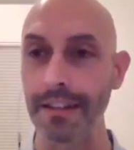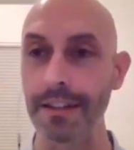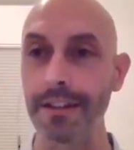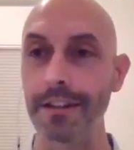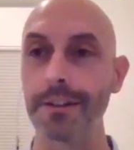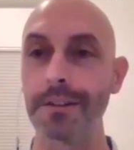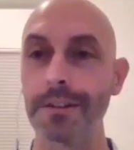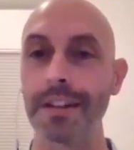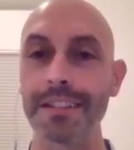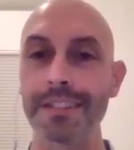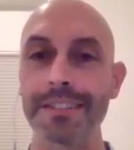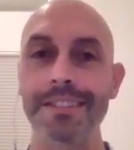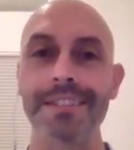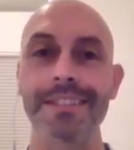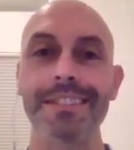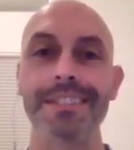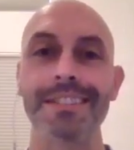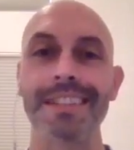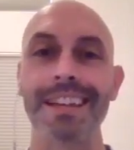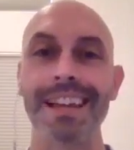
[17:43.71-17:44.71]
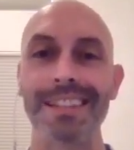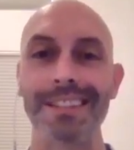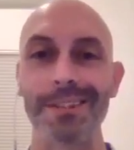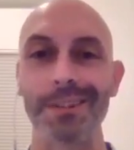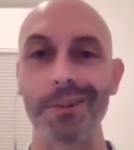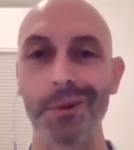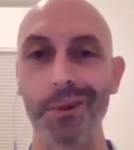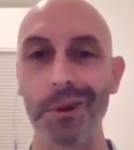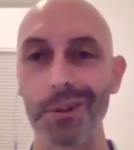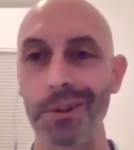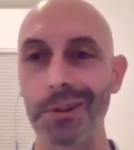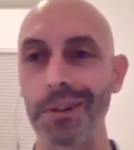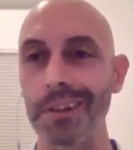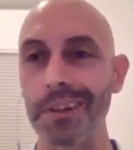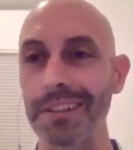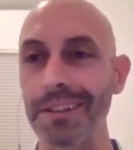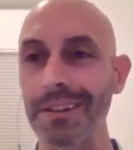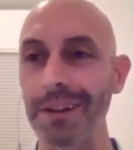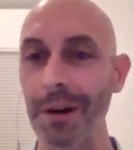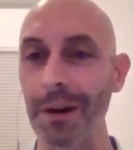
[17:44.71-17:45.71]
oh, that's a whole
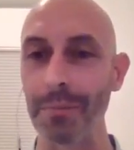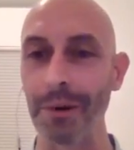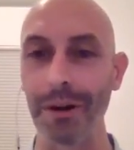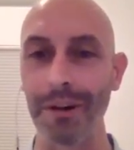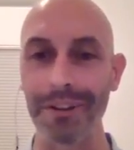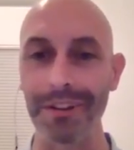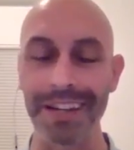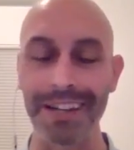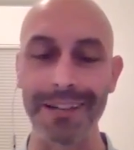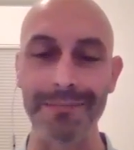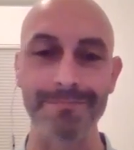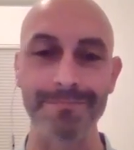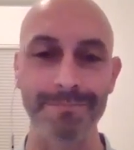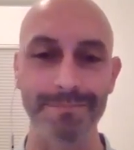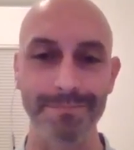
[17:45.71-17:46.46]
other ball game.